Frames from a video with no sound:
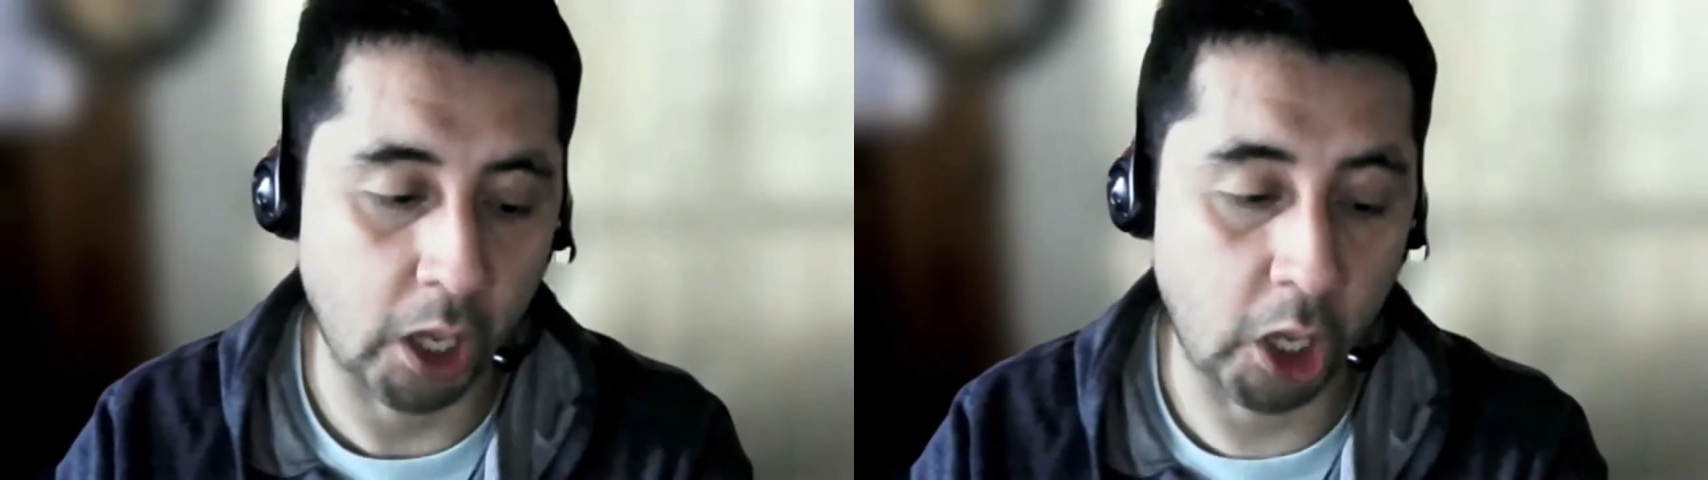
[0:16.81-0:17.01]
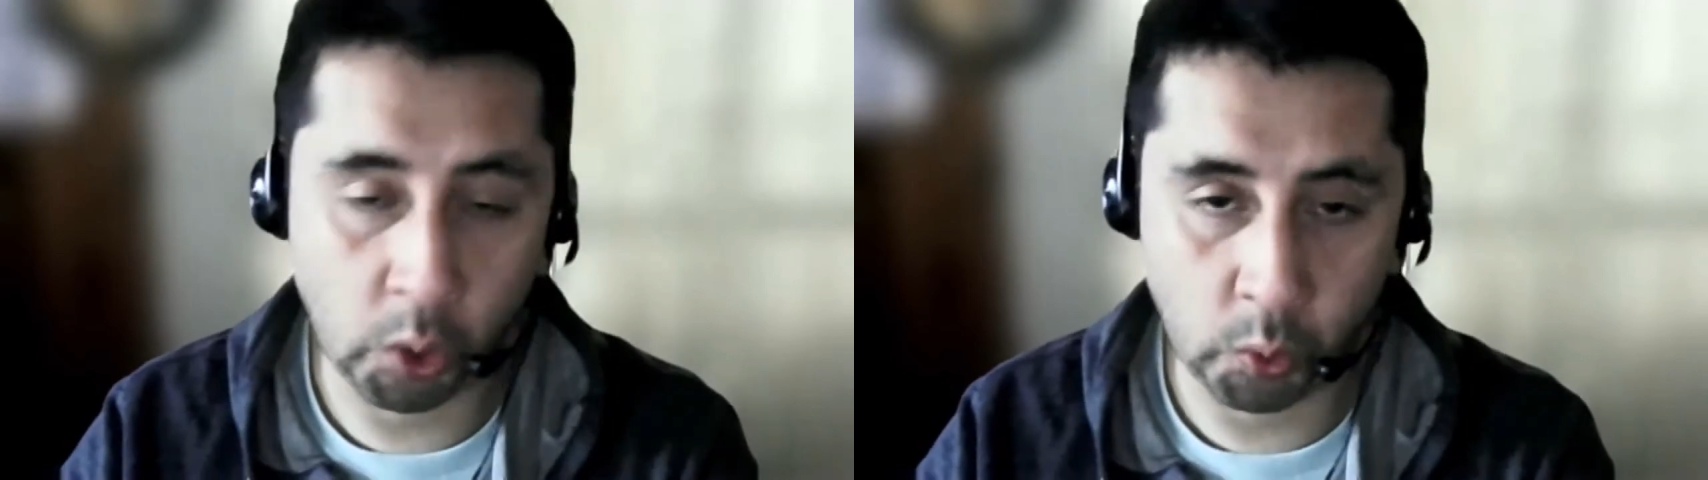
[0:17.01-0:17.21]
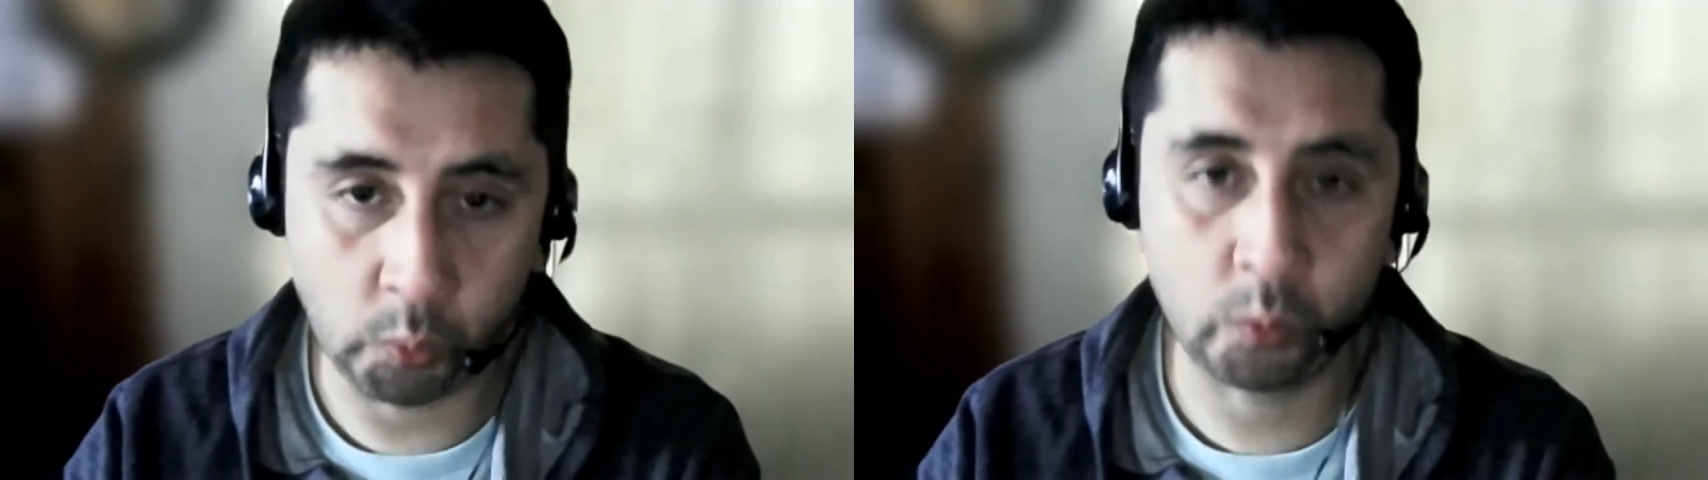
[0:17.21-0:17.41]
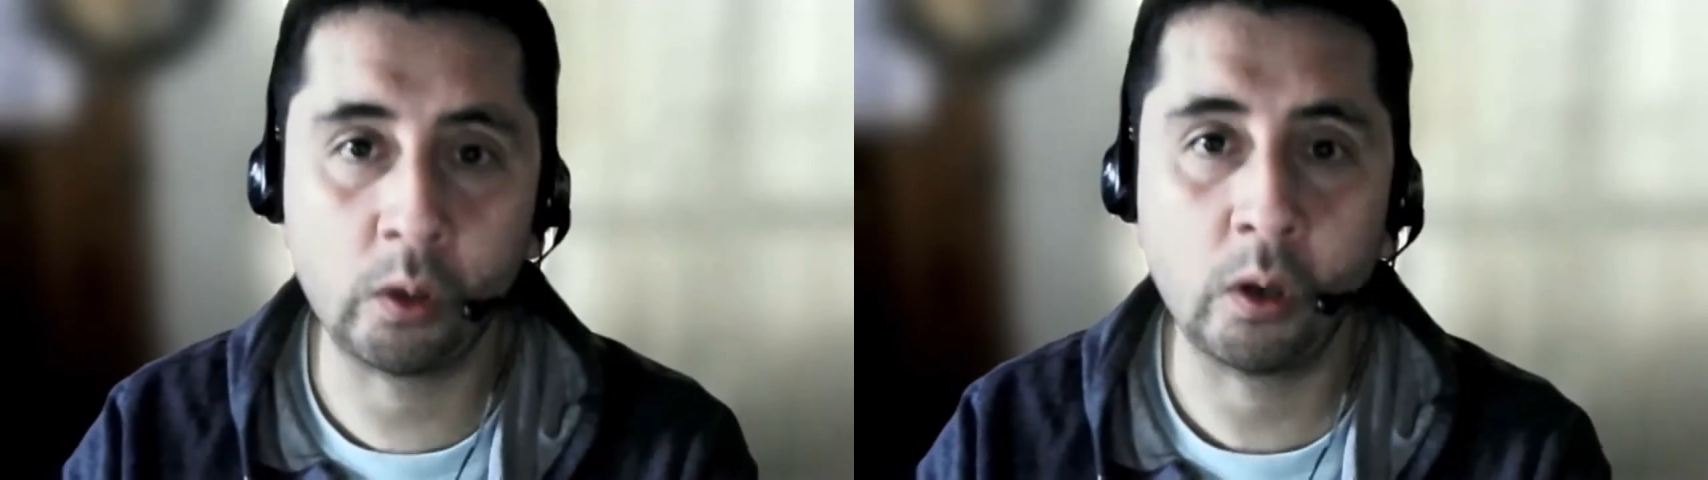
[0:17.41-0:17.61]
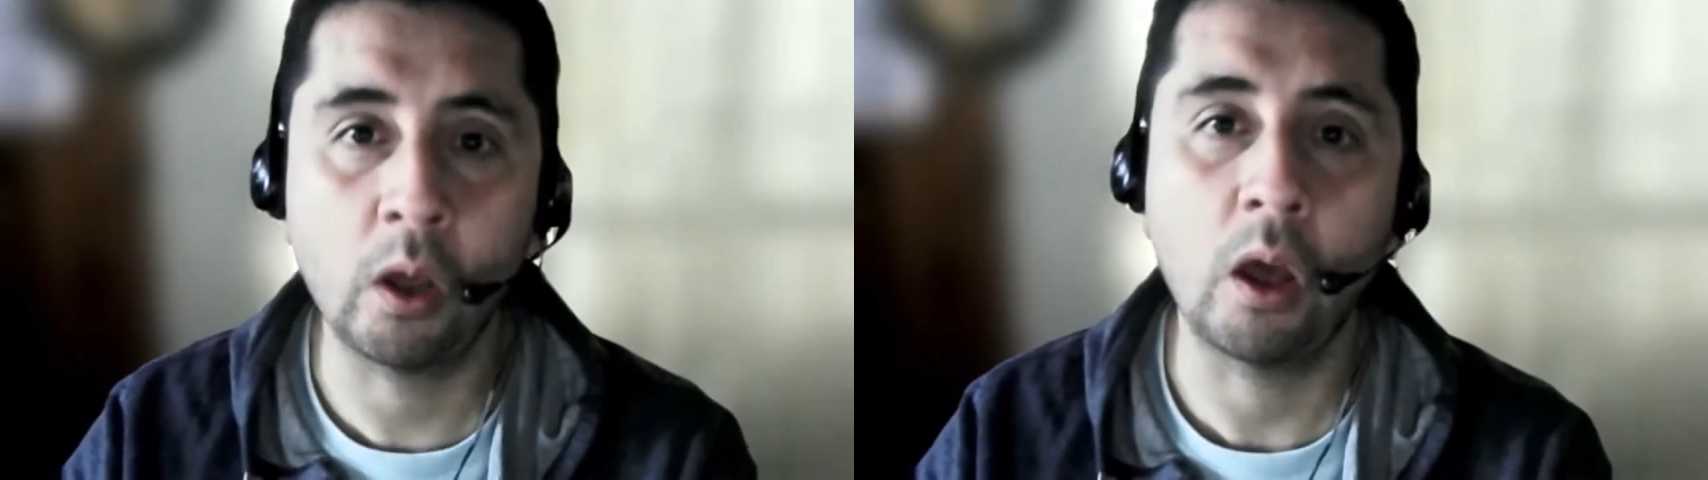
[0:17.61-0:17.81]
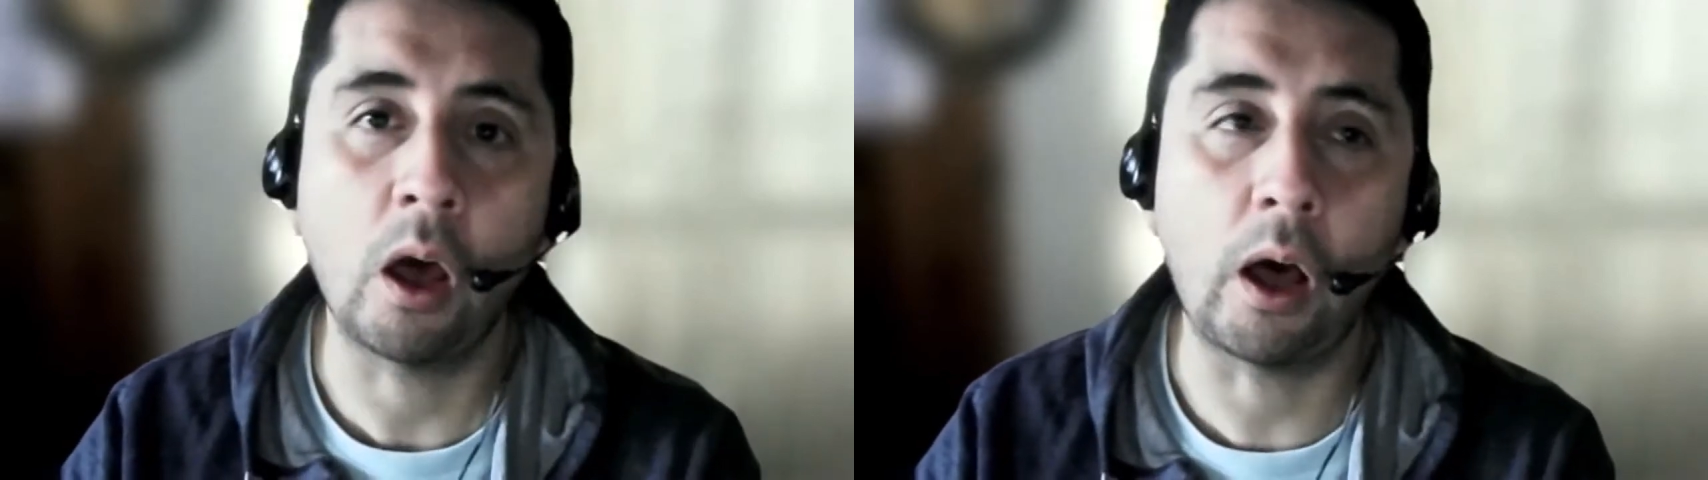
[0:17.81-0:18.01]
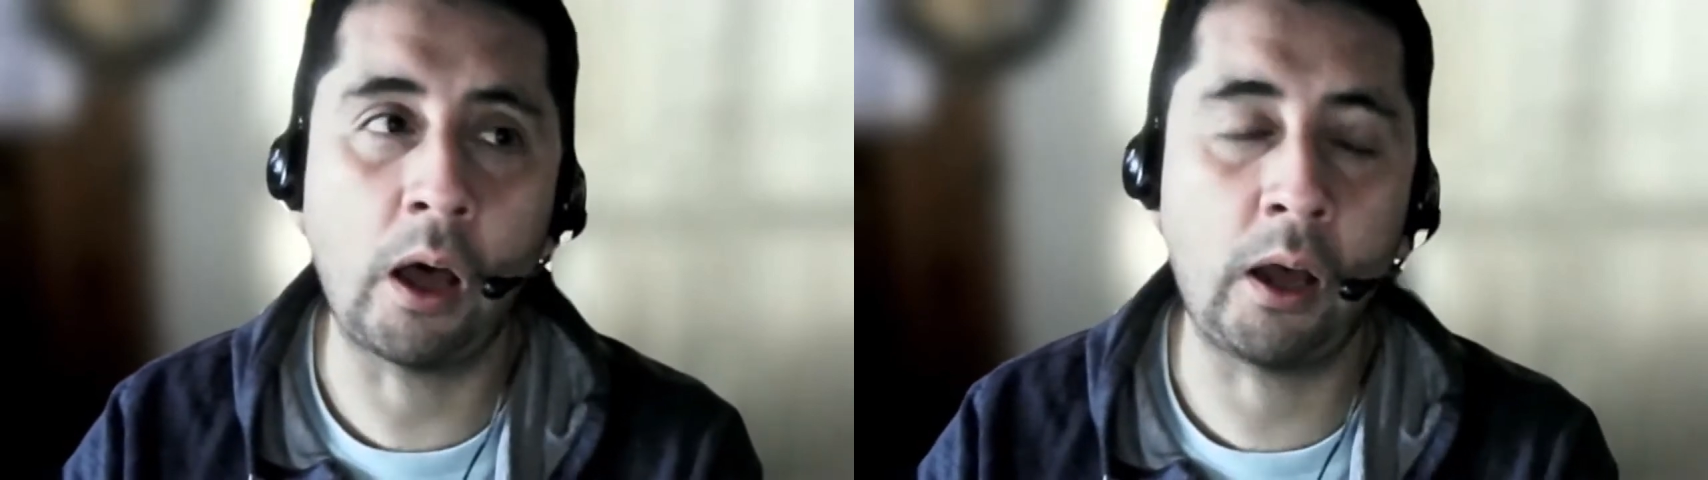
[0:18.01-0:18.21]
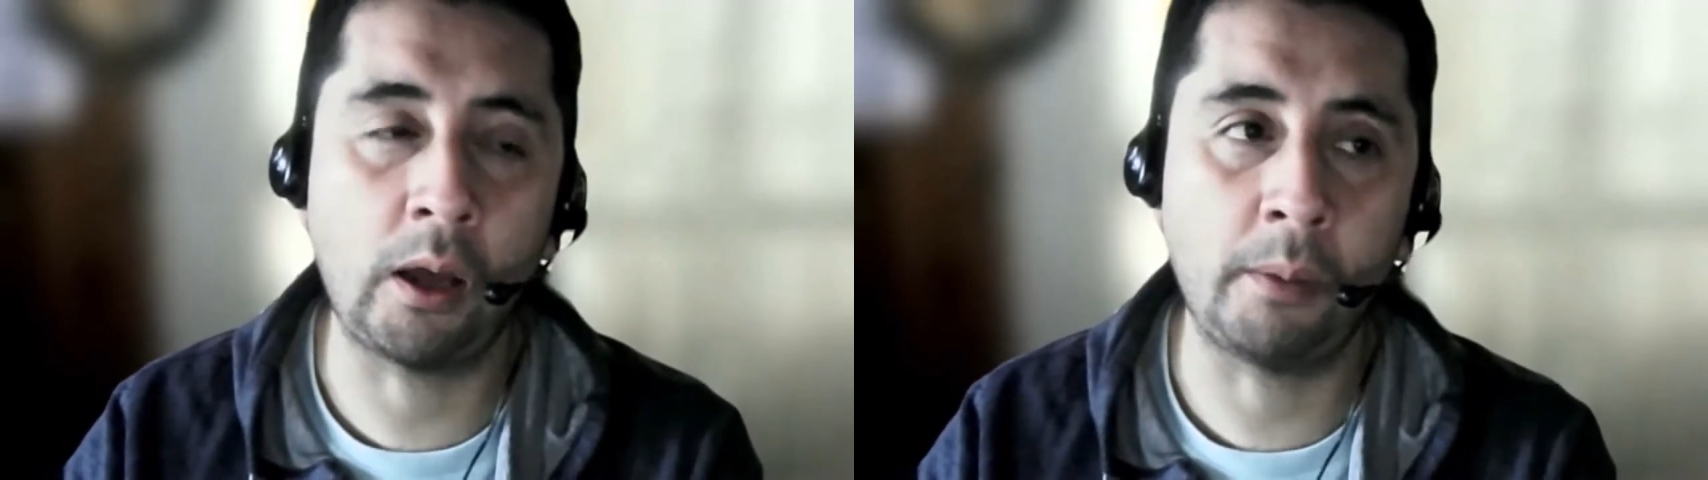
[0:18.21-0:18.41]
own
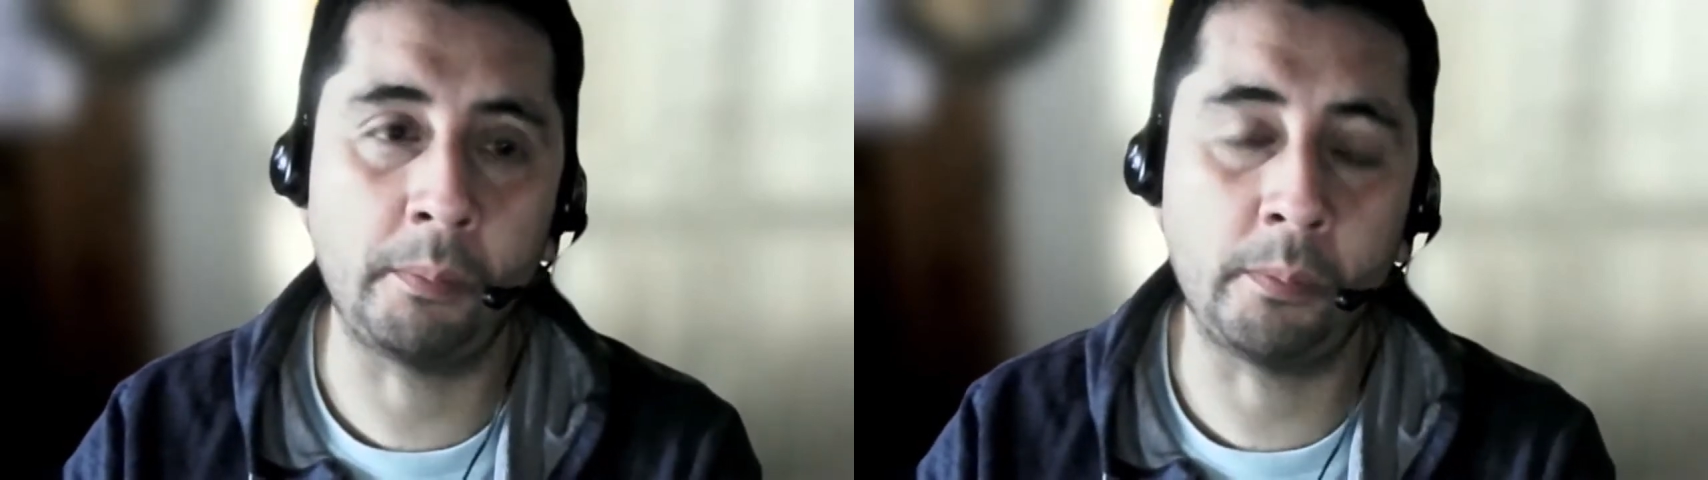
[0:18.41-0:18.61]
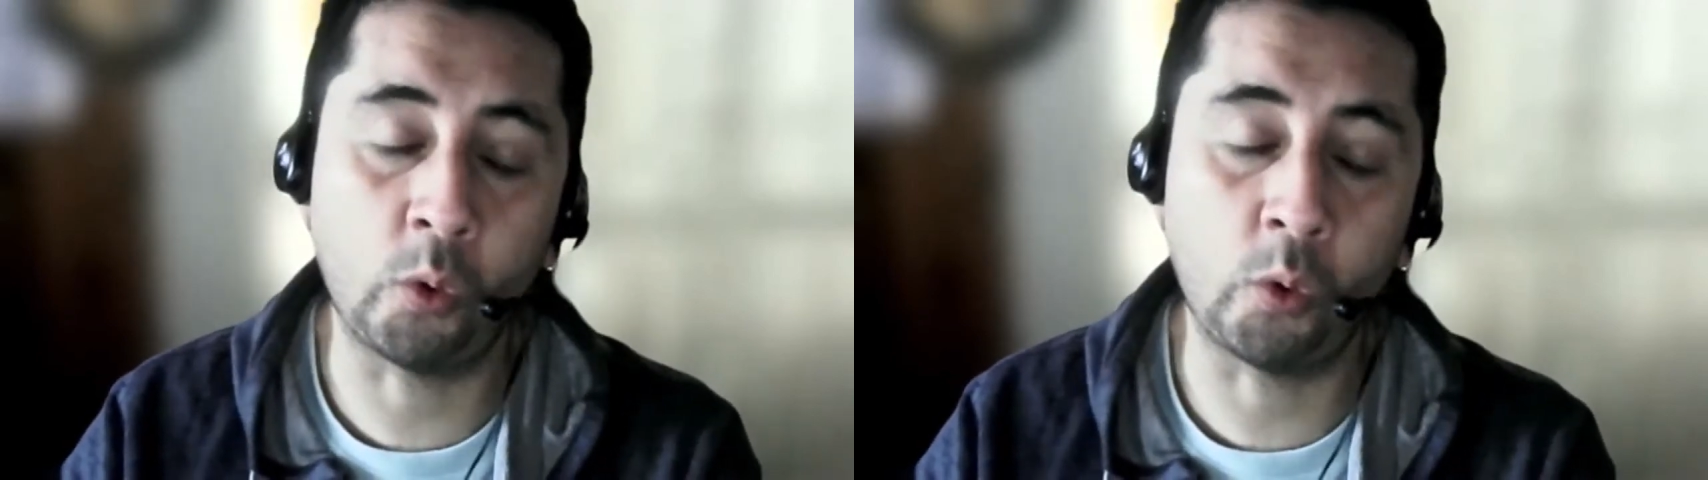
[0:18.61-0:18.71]
um,